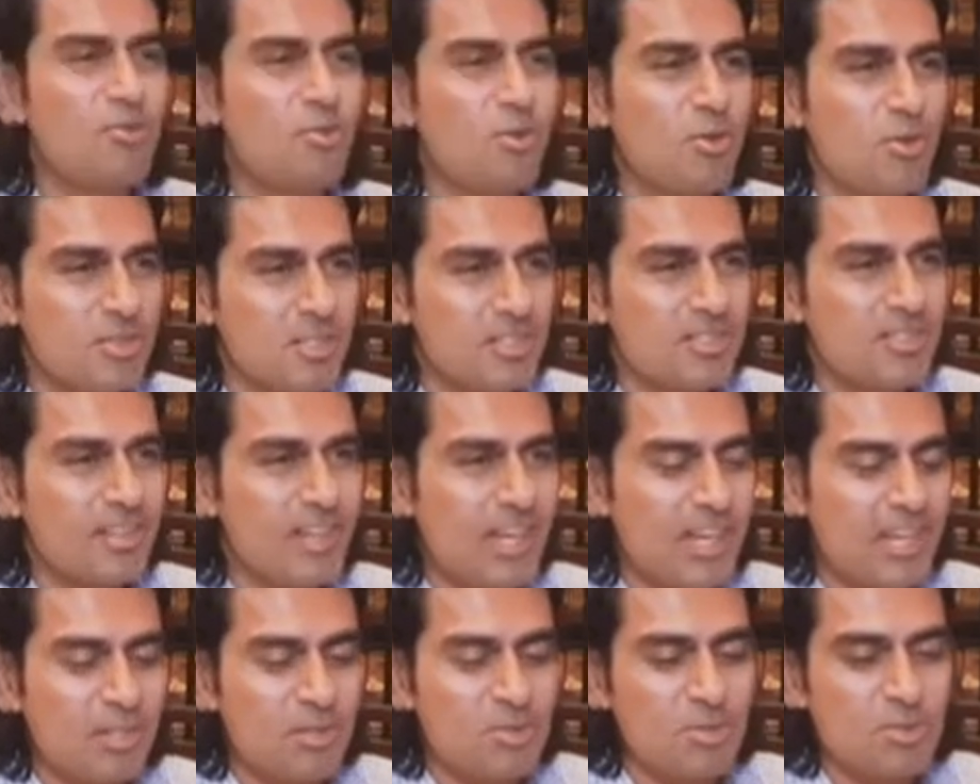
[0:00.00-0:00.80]
of course,
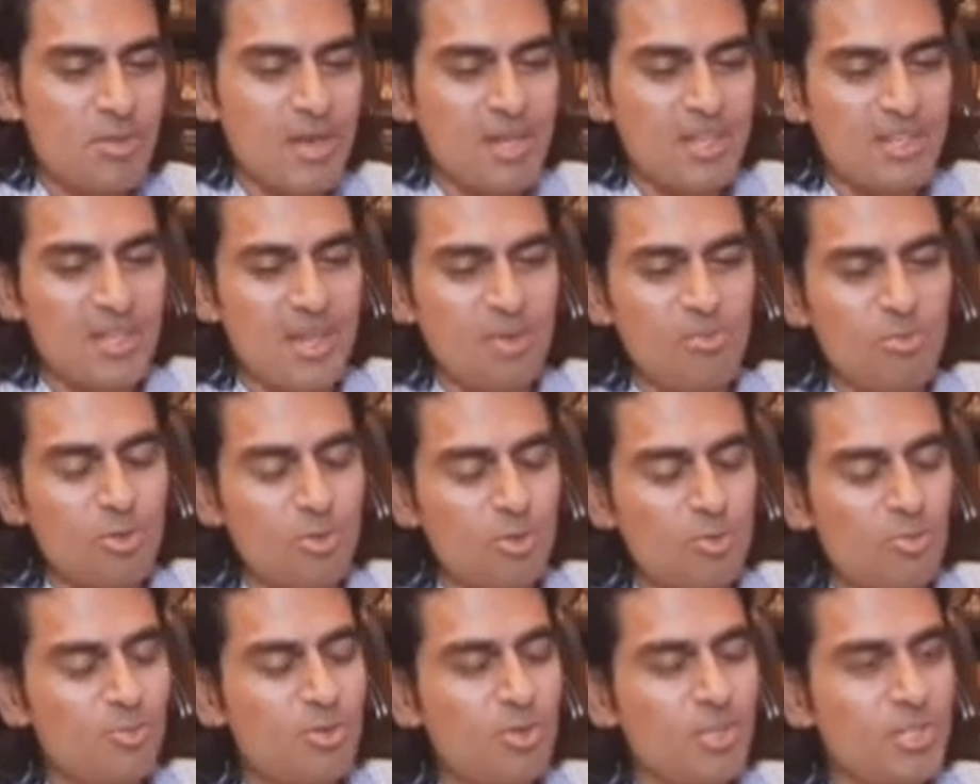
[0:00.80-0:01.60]
getting to spend time with
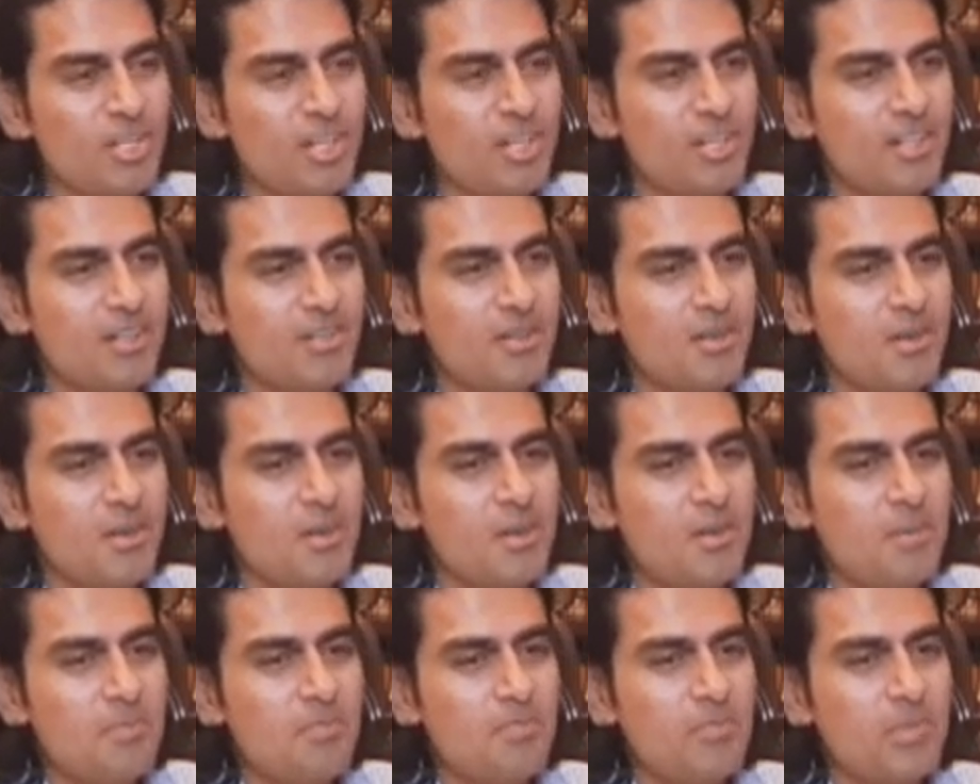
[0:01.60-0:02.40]
you, appreciate it.
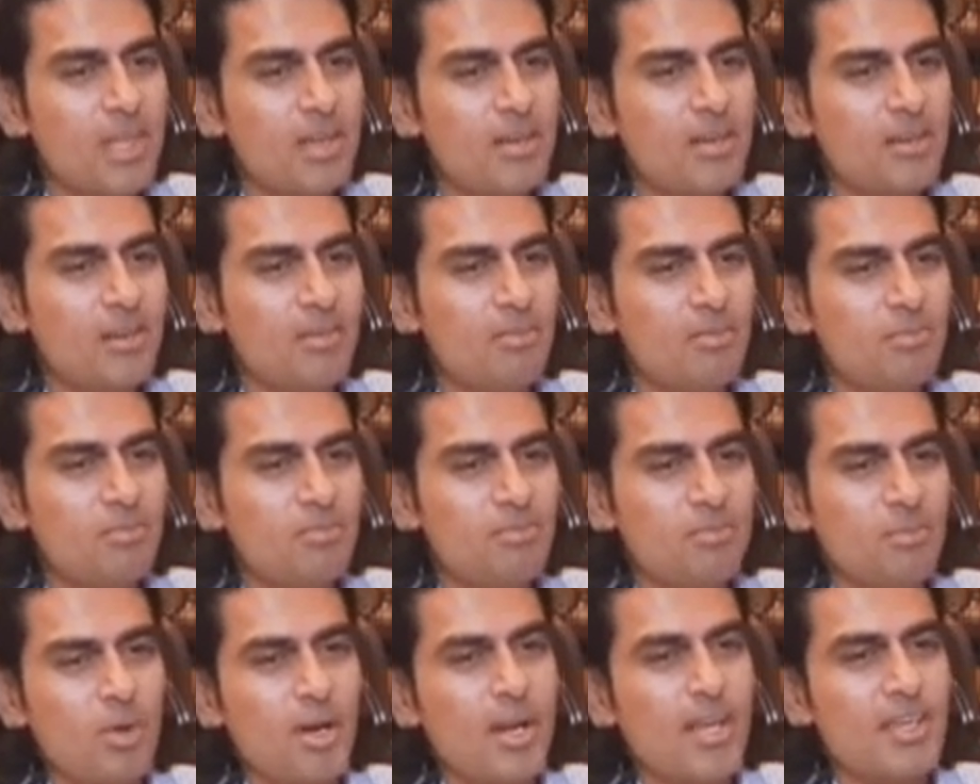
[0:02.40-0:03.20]
Uh,
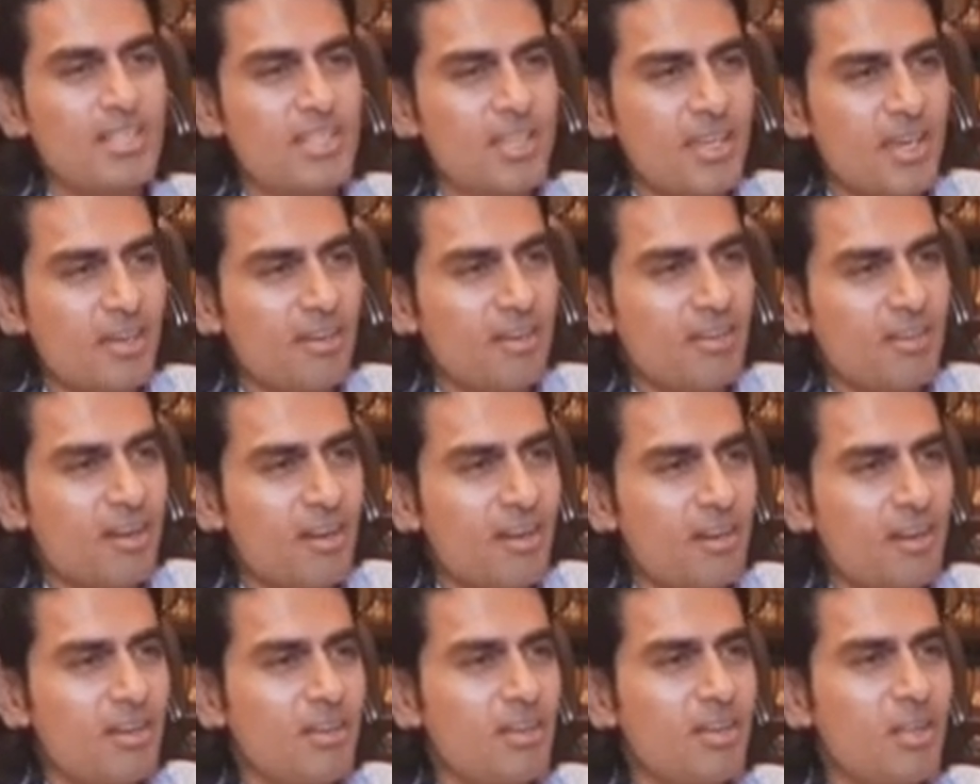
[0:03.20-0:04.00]
what I said,
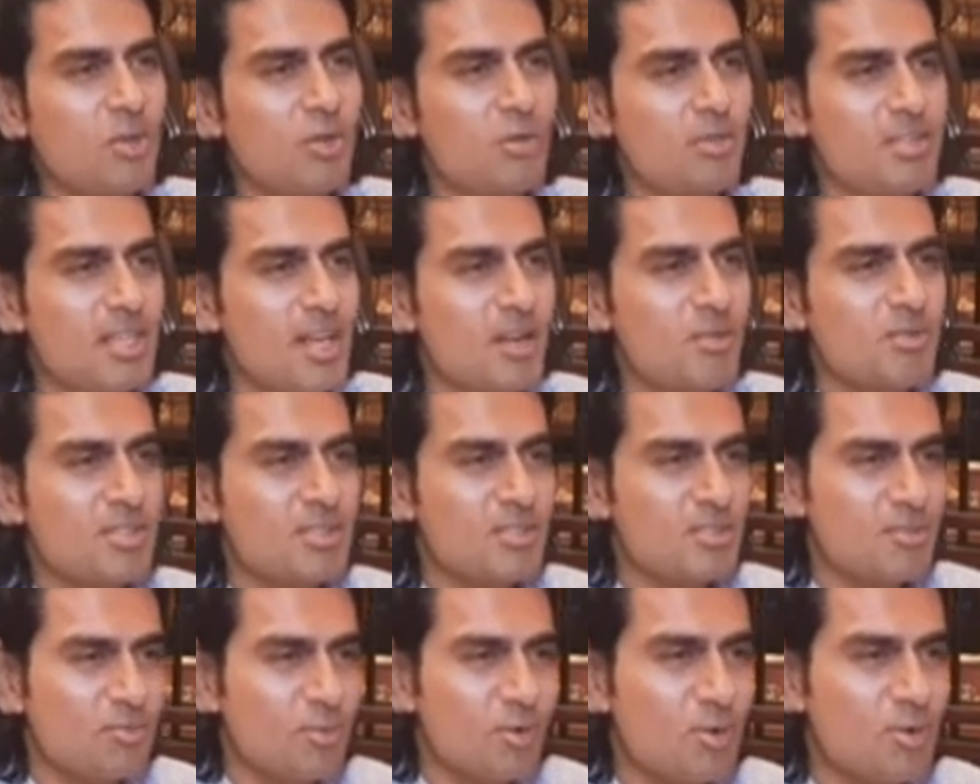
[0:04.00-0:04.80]
you know,
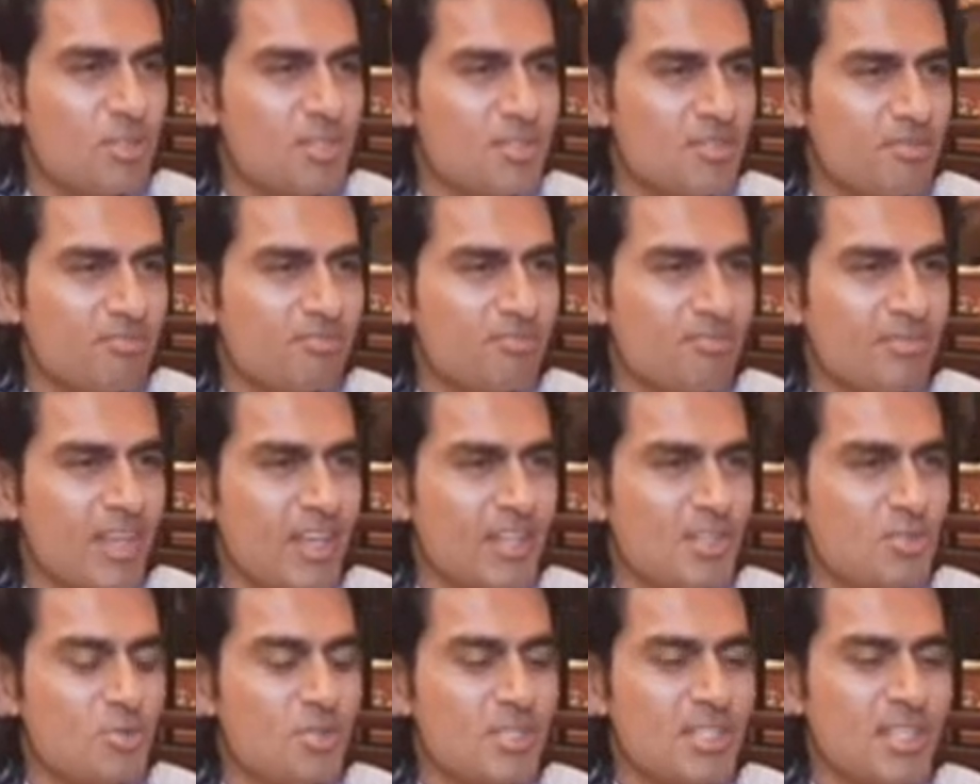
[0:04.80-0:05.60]
sounds of course
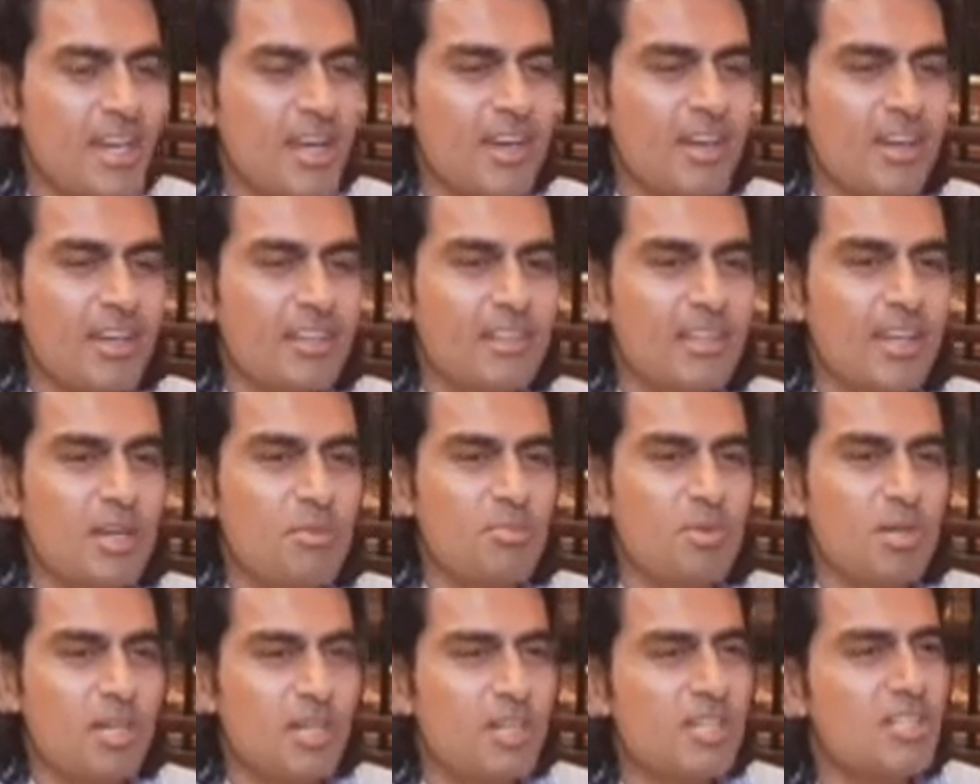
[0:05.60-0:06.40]
nice to say it like
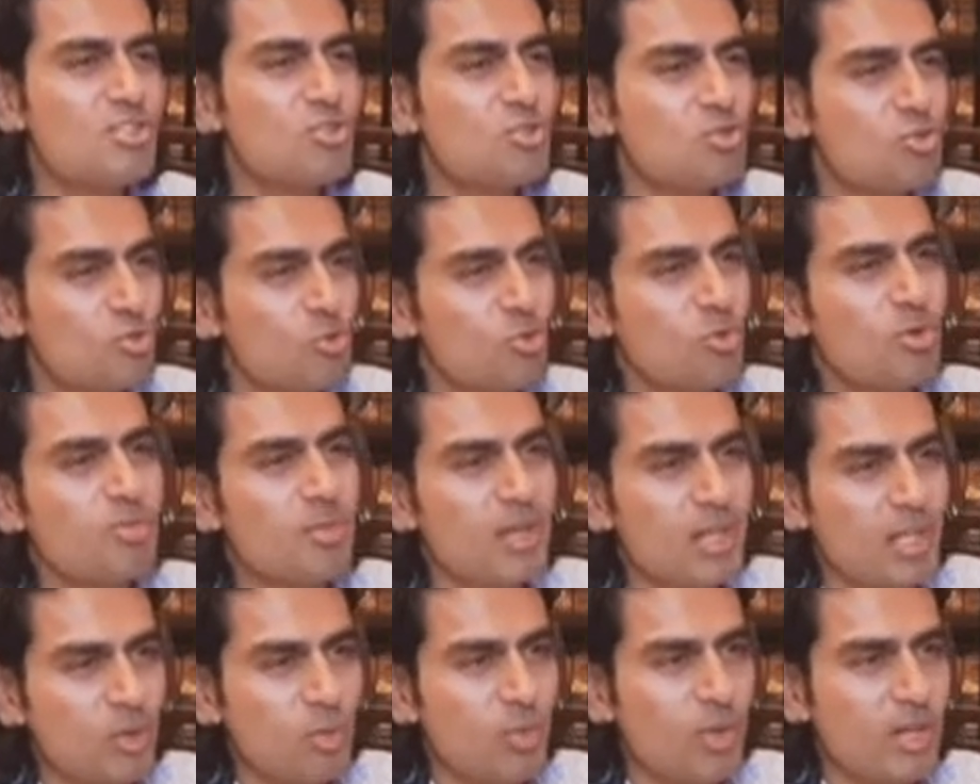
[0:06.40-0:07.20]
that, but it is true in
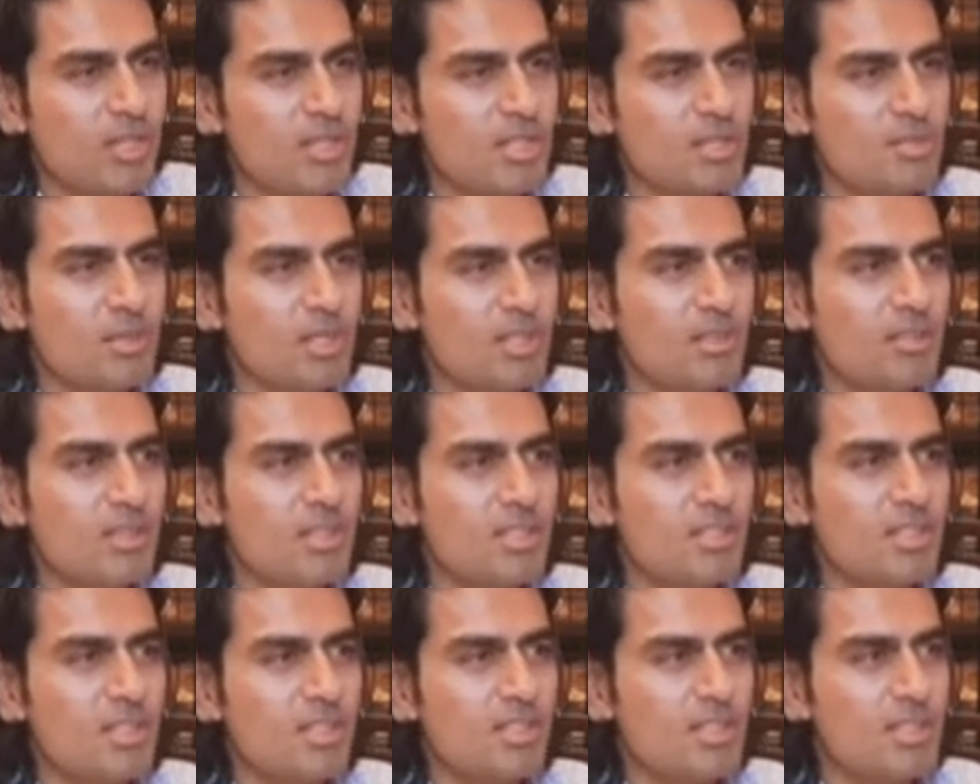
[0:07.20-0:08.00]
many ways. I mean,
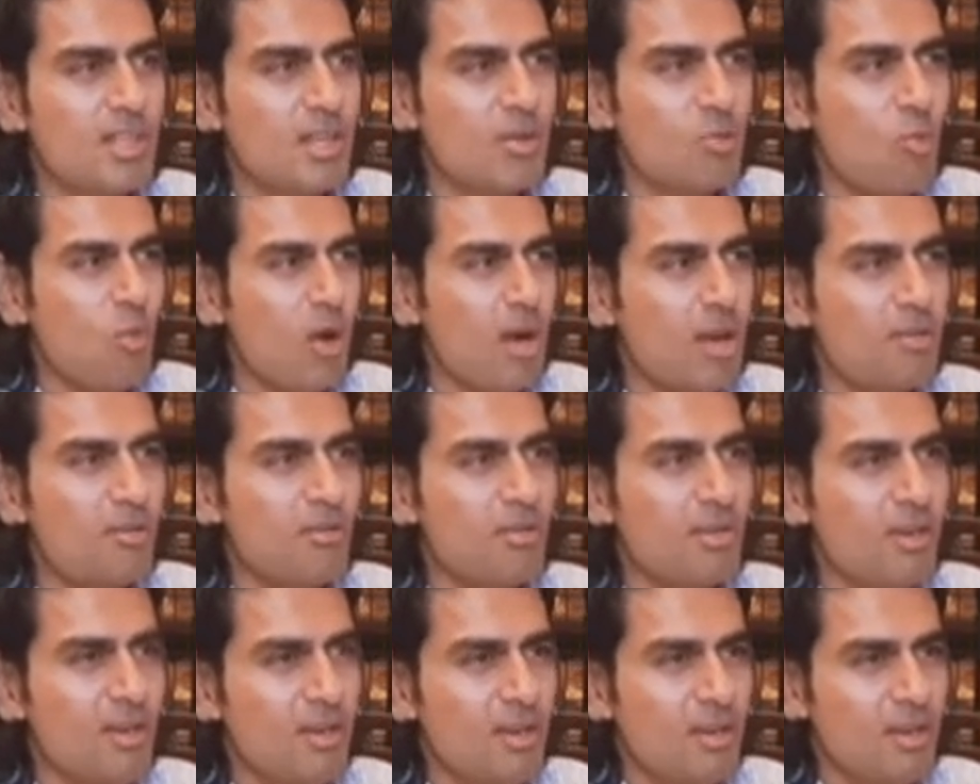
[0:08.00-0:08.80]
it's, it's that
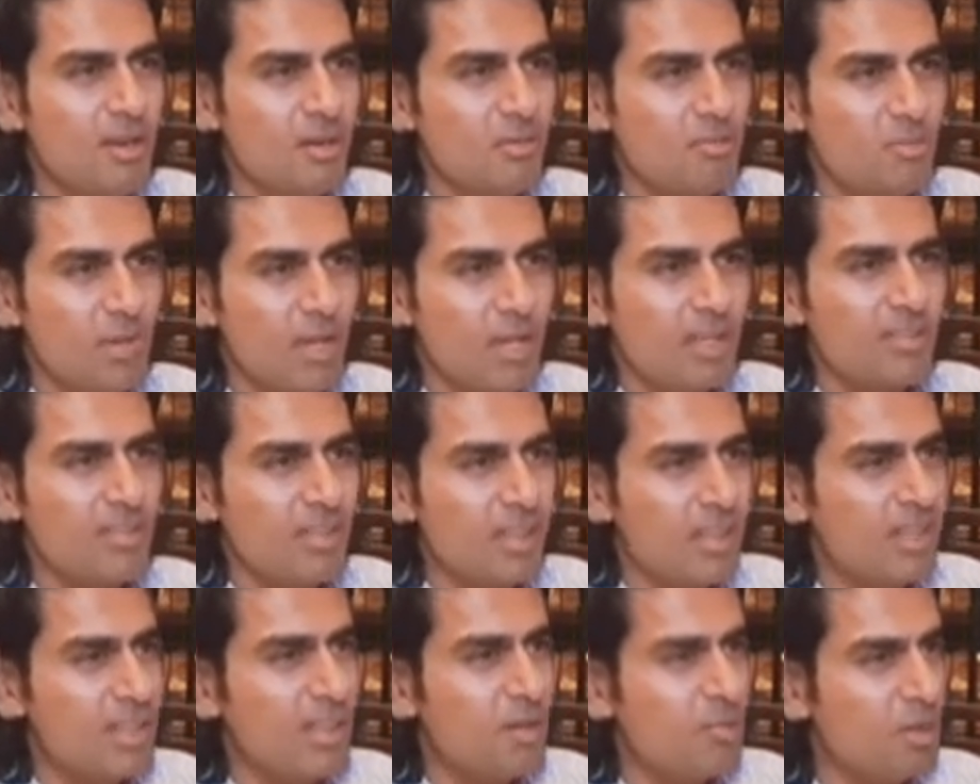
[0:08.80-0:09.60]
one big
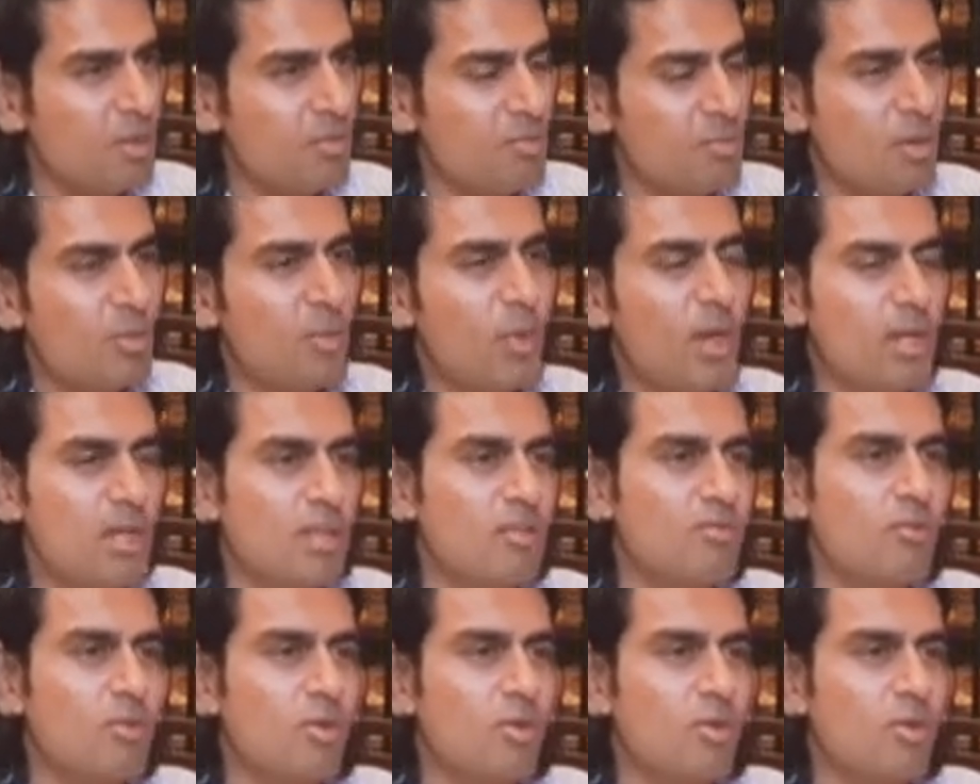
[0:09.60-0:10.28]
thing that we've been waiting